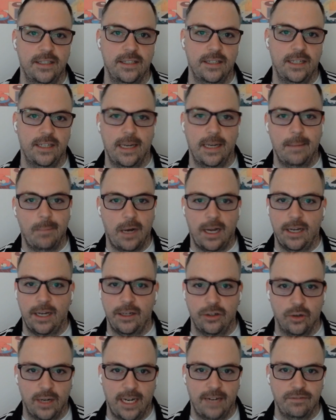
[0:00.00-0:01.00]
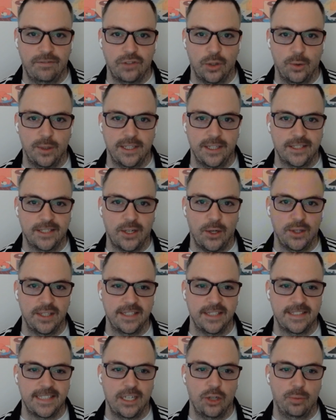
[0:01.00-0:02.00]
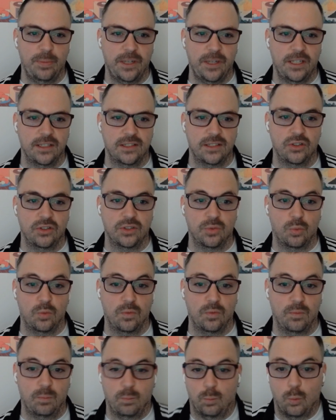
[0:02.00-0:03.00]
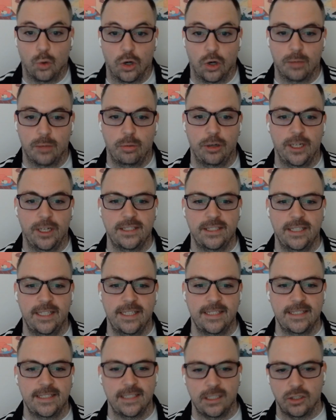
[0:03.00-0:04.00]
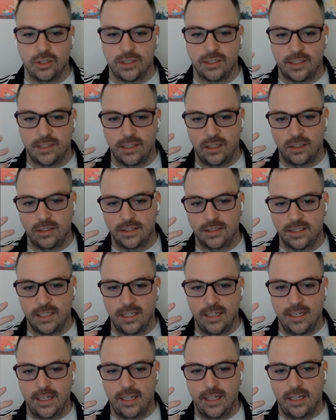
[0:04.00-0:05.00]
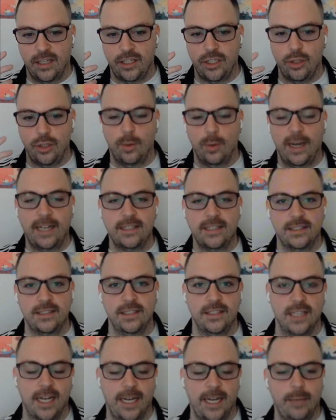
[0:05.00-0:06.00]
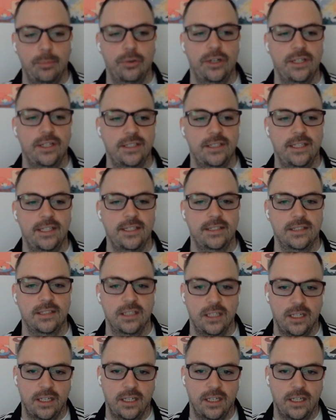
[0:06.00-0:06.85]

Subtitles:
I have to always call this out because there's work put into this, and there's UX design put into this.